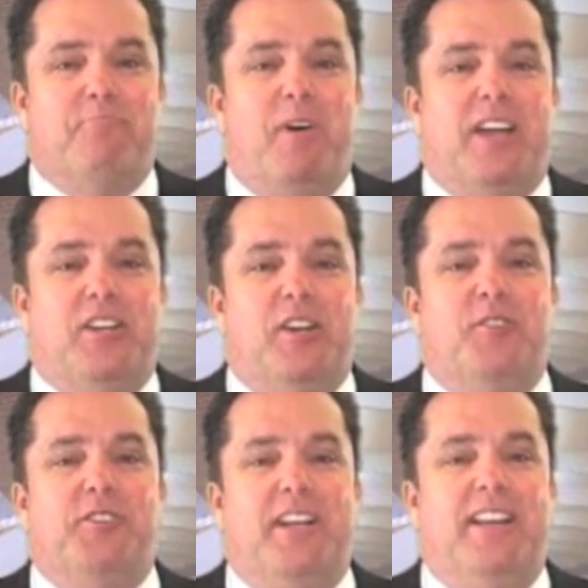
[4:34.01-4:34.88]
by
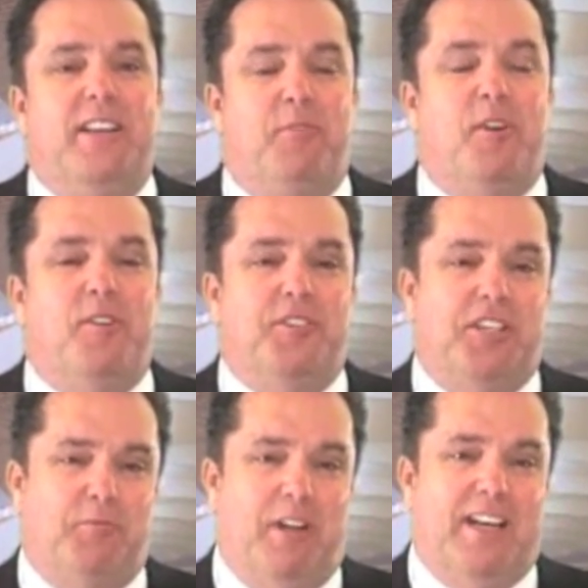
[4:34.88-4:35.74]
using the approach
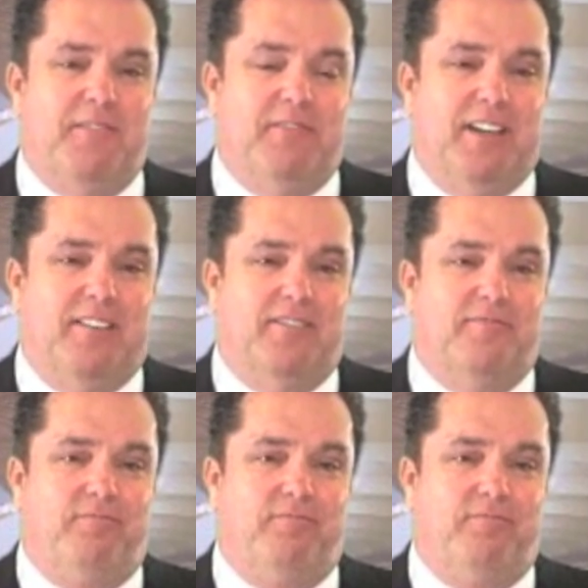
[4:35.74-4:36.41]
explained above.